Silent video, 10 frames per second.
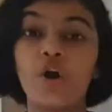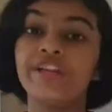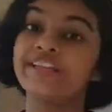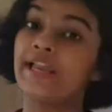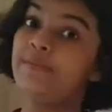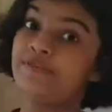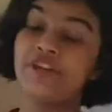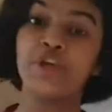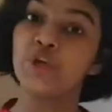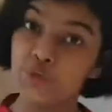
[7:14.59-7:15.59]
or it can be
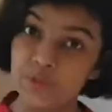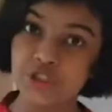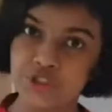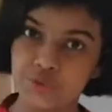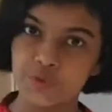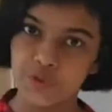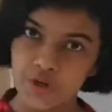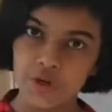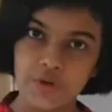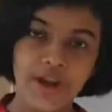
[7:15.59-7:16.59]
even a human too,
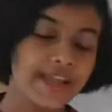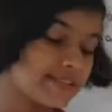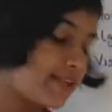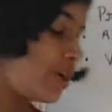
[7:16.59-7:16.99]
right?